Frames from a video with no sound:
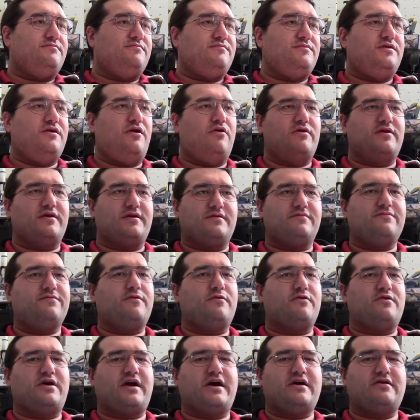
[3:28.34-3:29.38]
Going
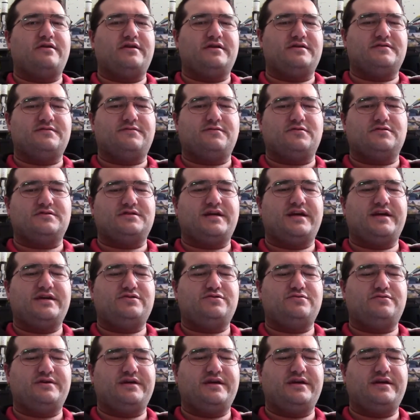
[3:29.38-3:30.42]
further out as far as
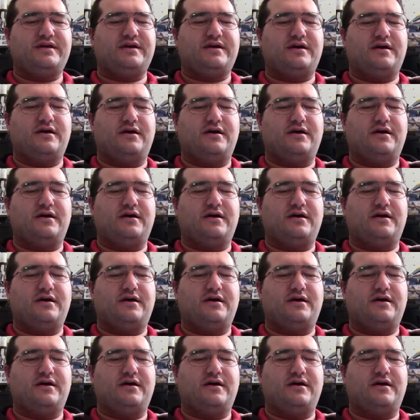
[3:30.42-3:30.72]
scheduling,